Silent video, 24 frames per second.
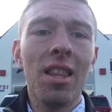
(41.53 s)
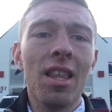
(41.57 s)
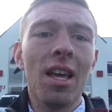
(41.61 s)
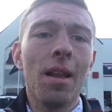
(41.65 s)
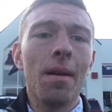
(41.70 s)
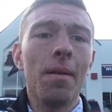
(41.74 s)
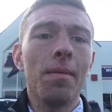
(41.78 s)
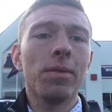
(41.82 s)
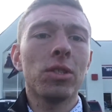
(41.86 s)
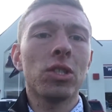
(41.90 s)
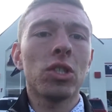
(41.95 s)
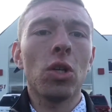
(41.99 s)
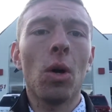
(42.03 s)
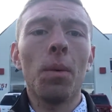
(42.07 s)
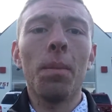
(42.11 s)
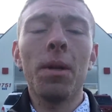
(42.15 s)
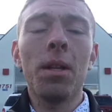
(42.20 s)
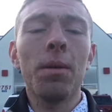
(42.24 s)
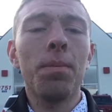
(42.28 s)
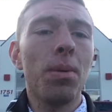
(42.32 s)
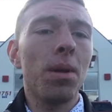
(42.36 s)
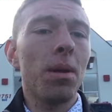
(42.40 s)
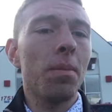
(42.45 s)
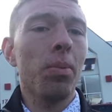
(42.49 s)
that so
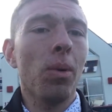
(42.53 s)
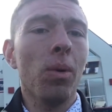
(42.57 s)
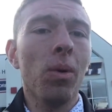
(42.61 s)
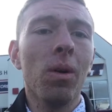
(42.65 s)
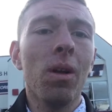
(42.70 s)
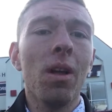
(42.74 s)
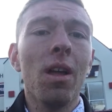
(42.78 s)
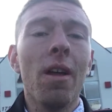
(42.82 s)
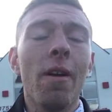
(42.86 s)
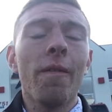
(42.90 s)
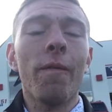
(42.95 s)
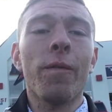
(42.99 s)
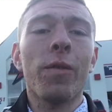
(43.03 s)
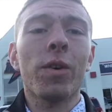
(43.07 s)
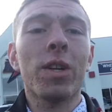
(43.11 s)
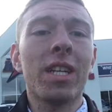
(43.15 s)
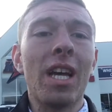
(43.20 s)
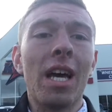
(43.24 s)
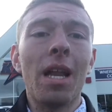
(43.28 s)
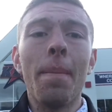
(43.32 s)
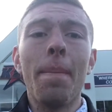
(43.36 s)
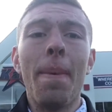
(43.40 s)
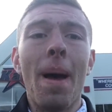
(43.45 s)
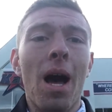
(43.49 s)
many people
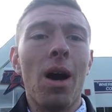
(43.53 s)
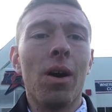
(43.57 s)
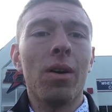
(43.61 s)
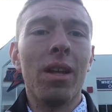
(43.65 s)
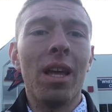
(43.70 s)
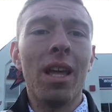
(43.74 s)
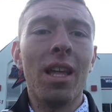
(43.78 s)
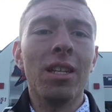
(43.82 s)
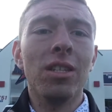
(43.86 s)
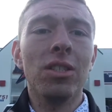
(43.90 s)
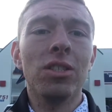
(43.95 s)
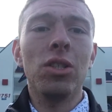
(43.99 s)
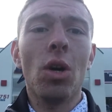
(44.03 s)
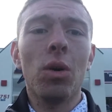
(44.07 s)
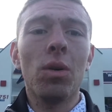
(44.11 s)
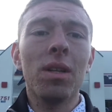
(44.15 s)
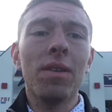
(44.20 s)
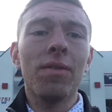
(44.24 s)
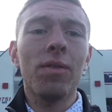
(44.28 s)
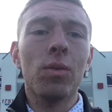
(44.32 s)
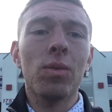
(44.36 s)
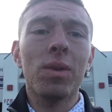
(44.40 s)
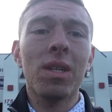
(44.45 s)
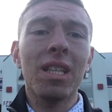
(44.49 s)
forget about and
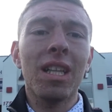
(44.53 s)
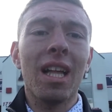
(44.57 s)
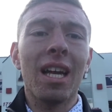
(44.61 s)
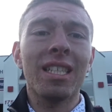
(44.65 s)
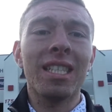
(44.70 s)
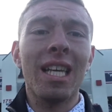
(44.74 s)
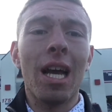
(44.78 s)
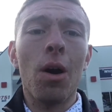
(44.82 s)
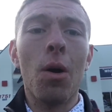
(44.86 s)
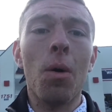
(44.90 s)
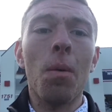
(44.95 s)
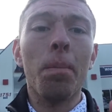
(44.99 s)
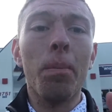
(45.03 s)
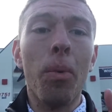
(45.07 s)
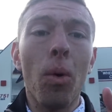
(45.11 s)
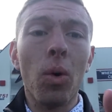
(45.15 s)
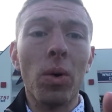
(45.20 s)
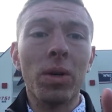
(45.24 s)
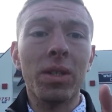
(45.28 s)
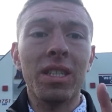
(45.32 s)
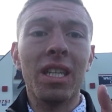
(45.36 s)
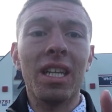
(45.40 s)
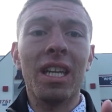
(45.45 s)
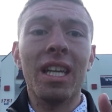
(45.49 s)
don't even realize how
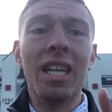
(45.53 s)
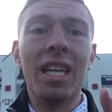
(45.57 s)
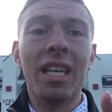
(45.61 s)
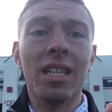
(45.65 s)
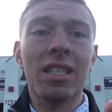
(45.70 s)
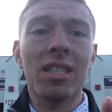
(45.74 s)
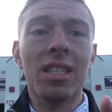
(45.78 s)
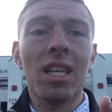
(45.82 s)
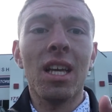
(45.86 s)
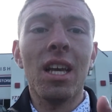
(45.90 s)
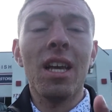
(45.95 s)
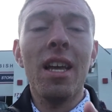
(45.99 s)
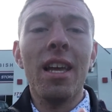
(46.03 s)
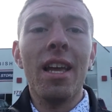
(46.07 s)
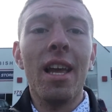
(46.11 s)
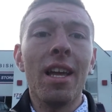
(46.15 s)
important it is